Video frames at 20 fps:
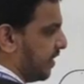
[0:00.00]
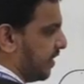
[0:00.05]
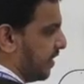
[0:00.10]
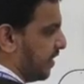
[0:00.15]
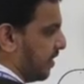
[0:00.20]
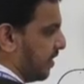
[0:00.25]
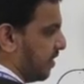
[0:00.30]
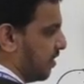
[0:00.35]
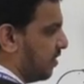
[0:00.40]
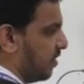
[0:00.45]

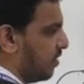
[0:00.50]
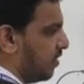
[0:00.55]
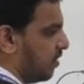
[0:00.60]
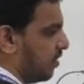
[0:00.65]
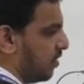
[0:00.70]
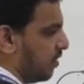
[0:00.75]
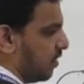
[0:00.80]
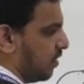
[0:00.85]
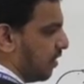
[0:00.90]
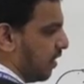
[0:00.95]
degree here,
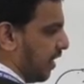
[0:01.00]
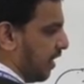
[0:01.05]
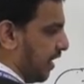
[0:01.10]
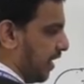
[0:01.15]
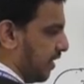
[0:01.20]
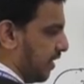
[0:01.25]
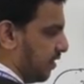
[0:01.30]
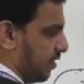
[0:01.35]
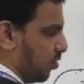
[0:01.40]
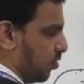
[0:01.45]

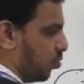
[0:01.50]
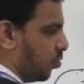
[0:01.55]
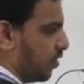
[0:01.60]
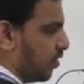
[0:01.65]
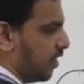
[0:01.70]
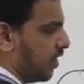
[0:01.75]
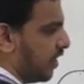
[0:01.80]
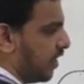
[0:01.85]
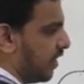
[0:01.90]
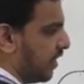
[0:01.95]
and
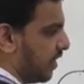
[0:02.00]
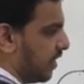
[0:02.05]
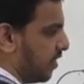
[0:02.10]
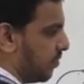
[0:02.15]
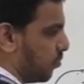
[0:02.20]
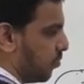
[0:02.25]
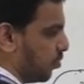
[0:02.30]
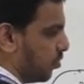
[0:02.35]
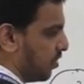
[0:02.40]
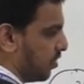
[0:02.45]
210
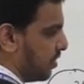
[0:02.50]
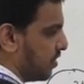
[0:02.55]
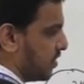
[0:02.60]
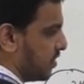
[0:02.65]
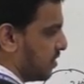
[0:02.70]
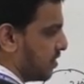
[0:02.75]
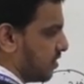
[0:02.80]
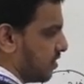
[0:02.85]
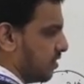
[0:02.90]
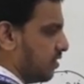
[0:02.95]
upon
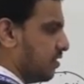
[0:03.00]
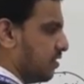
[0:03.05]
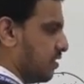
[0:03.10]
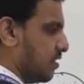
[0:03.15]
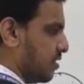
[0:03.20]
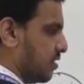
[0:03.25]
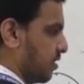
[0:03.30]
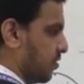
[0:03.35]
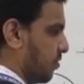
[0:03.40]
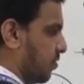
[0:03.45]
360
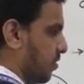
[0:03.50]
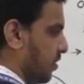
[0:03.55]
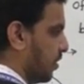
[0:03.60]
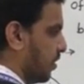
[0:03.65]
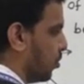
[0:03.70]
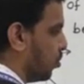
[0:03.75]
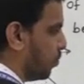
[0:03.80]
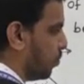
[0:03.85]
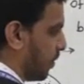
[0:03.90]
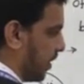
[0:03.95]
is
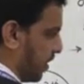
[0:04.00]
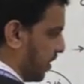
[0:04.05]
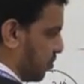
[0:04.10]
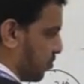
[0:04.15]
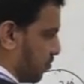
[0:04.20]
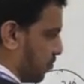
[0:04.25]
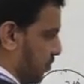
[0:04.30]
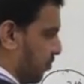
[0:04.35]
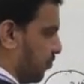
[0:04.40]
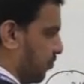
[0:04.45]
into pi r
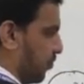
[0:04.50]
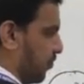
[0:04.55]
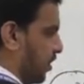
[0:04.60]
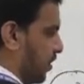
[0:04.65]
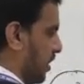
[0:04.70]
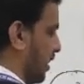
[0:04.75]
square, we will